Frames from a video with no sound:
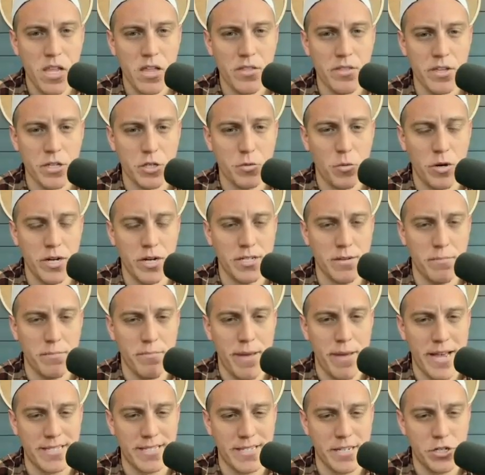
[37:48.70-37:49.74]
This one is a
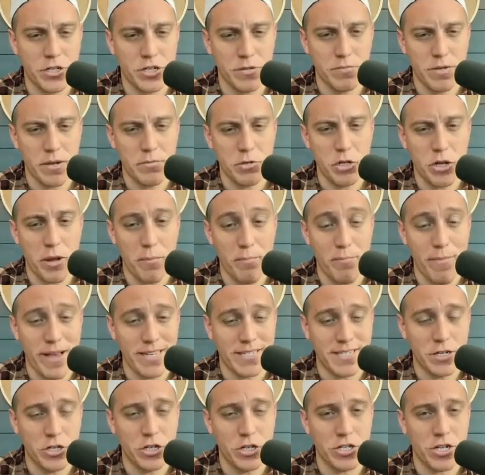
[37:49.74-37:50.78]
message. Sometimes you get
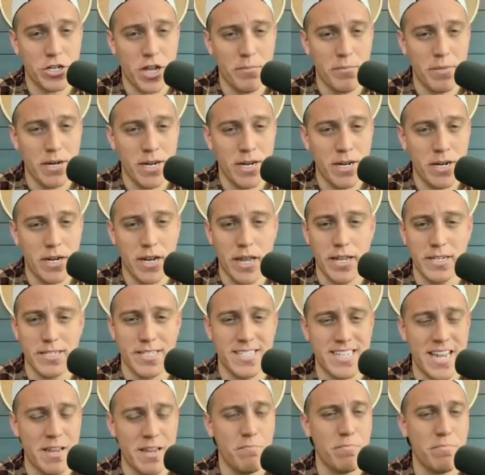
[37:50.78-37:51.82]
messages coming in. Again,
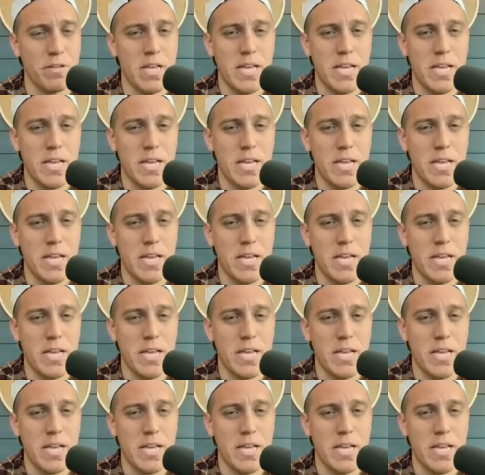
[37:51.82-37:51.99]
same